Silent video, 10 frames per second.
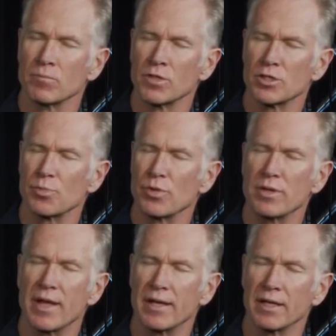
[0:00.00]
Just breathe
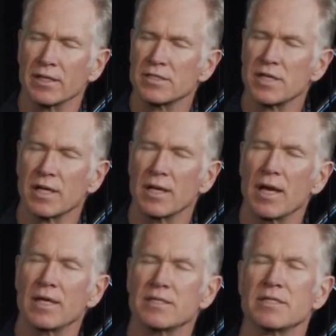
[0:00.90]
that in. Just take a
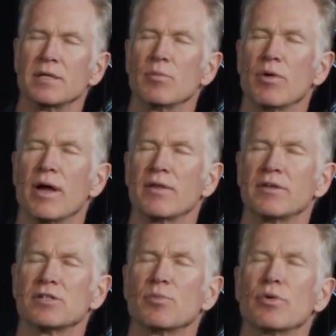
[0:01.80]
nice deep breath and
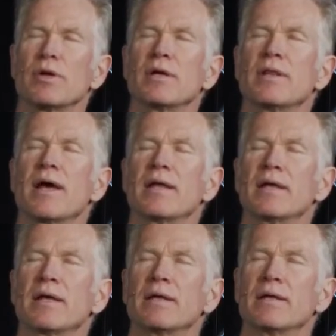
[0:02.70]
just breathe that in.